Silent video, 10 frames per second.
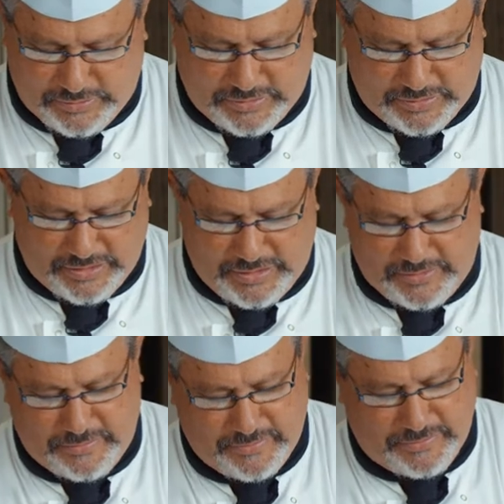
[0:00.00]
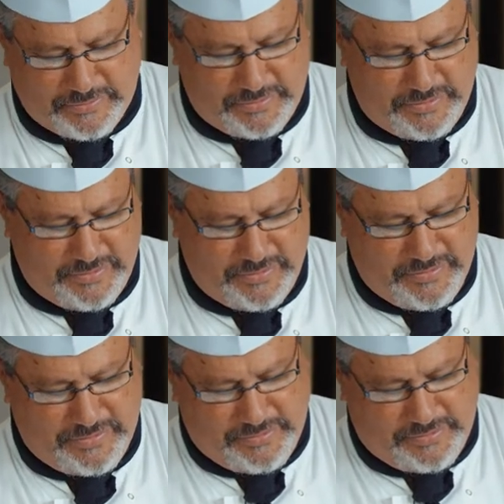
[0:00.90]
Okay.
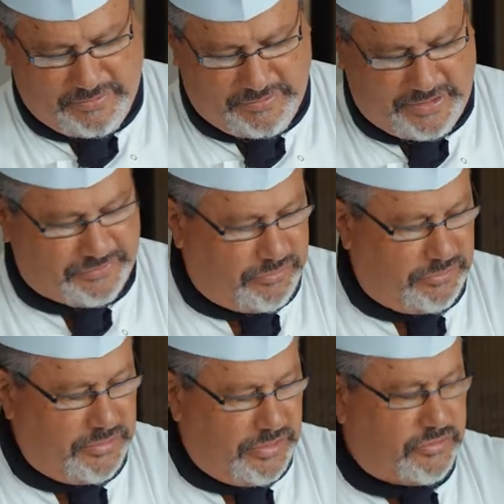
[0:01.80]
That's good.